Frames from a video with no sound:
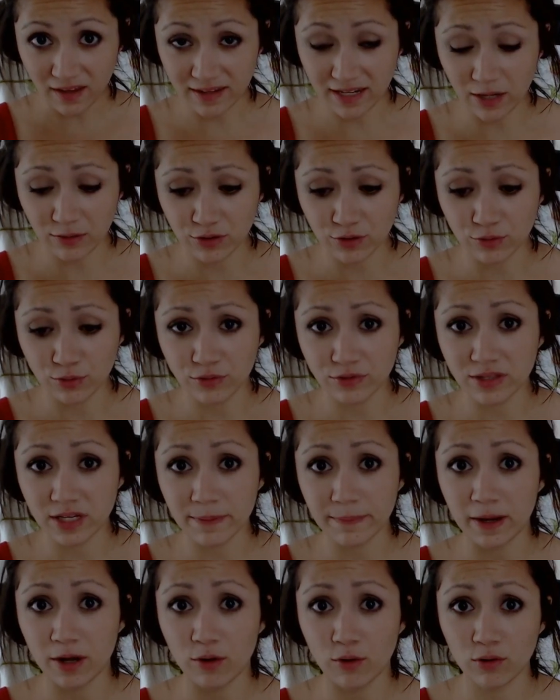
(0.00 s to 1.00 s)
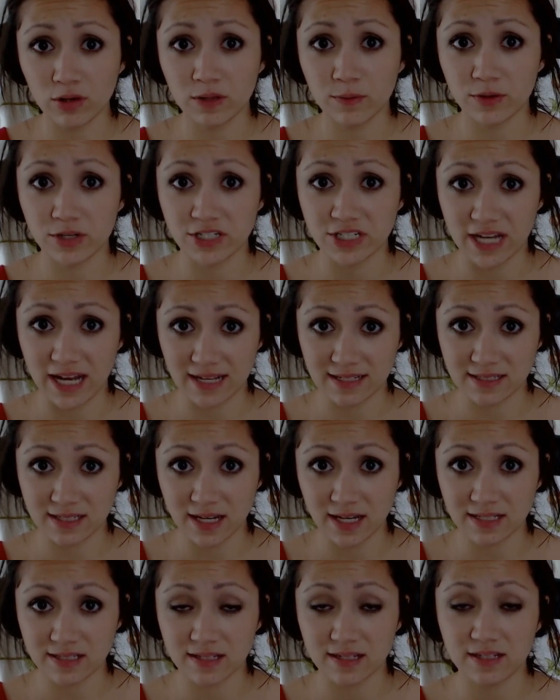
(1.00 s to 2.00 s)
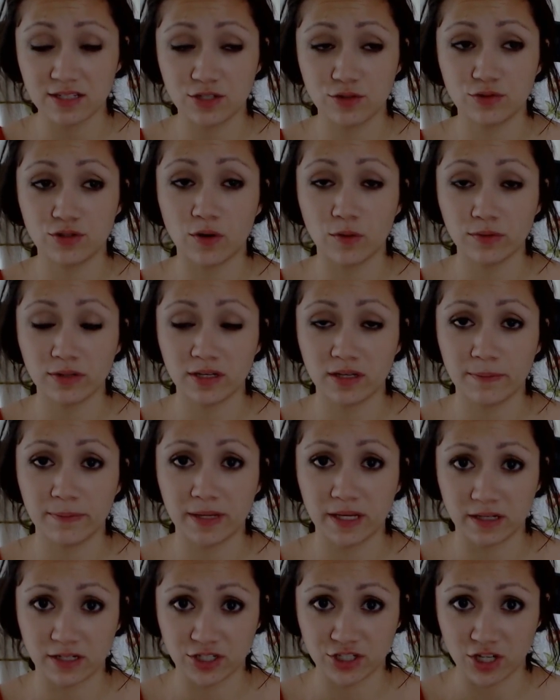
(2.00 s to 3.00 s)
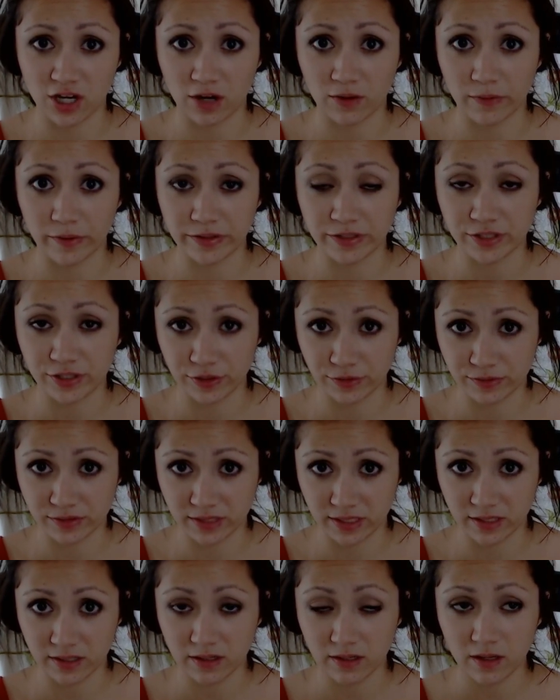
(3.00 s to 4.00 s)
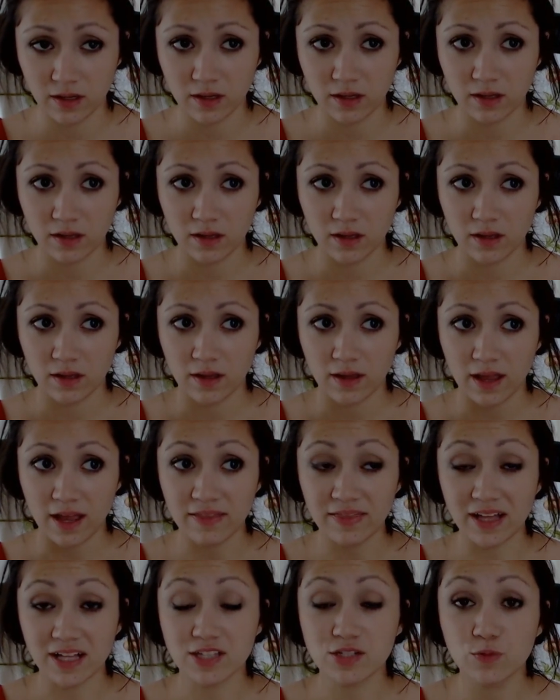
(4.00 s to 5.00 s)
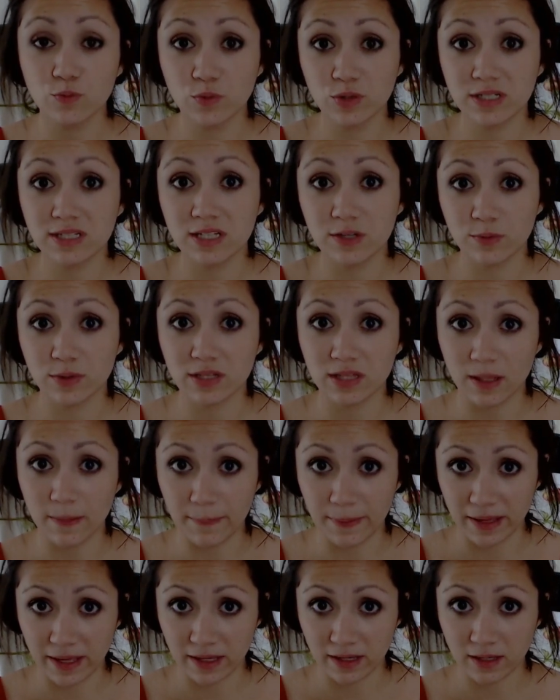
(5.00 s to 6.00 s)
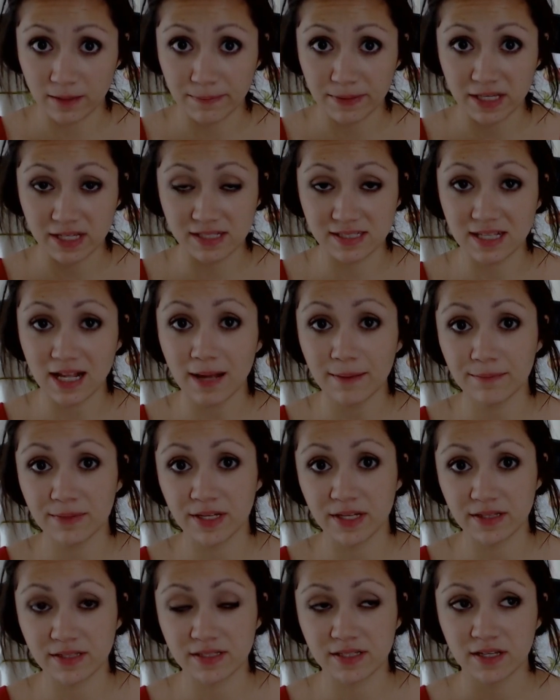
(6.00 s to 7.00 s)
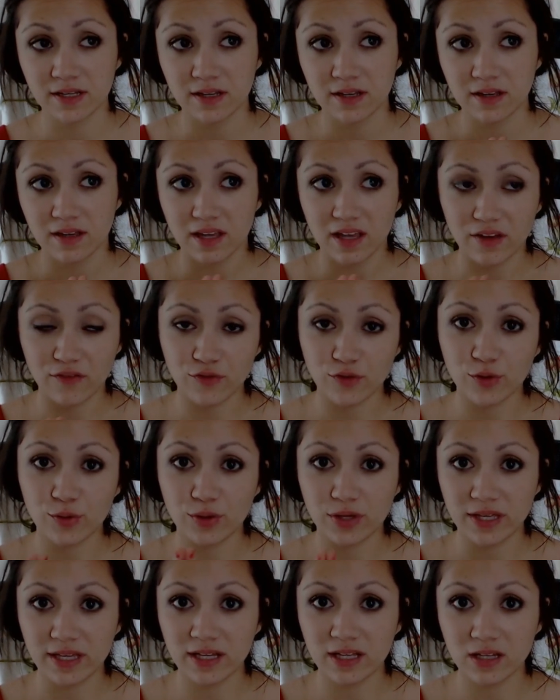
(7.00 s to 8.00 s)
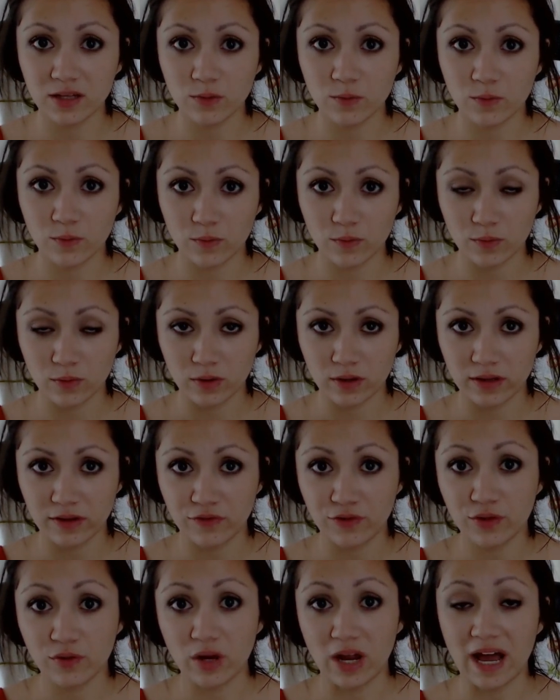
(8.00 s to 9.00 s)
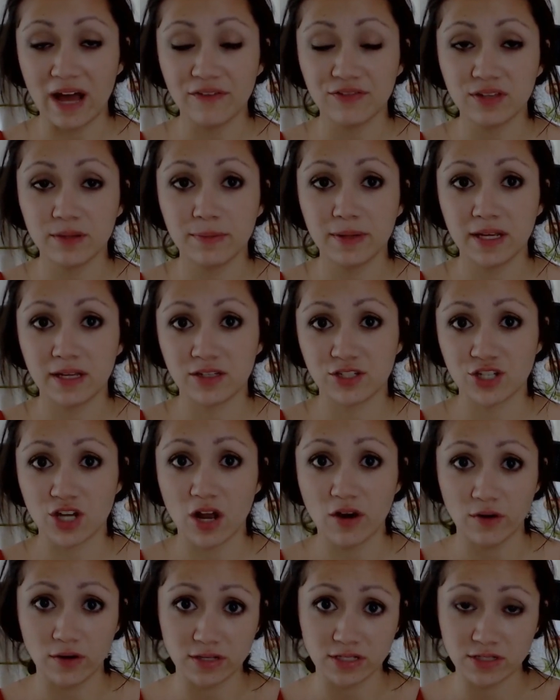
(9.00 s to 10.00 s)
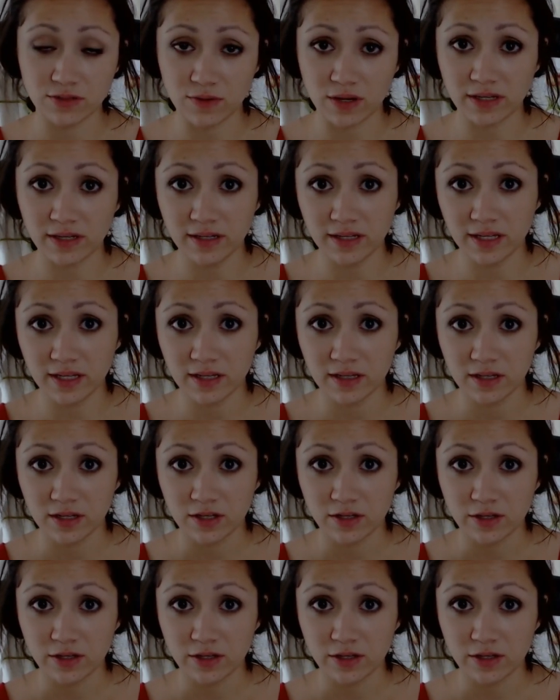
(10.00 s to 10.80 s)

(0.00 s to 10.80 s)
Now the cool thing about Holy Word Chastise is you don't need to be in a chakra to use it. And that's really, really big, because that means if you have to be in Chakra Serenity